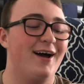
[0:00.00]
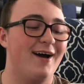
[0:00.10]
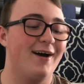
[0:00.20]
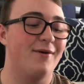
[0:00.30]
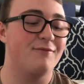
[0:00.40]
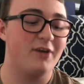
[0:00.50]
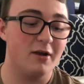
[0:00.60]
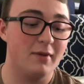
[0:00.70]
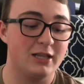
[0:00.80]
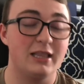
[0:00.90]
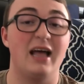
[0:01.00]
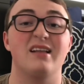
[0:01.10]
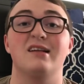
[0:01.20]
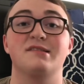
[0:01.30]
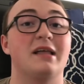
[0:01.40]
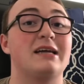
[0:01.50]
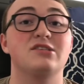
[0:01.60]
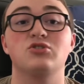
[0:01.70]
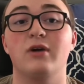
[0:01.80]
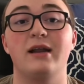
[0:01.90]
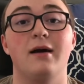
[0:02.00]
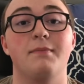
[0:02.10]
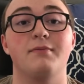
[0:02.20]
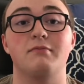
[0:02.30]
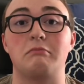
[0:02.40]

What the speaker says: Very much that just like straight up,